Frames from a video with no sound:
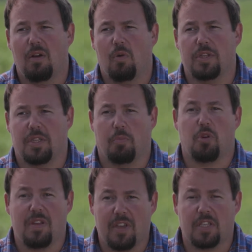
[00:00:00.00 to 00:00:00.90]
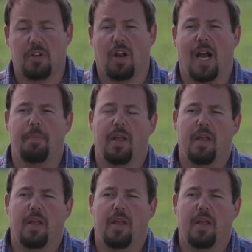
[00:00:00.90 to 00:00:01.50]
was the previous crop.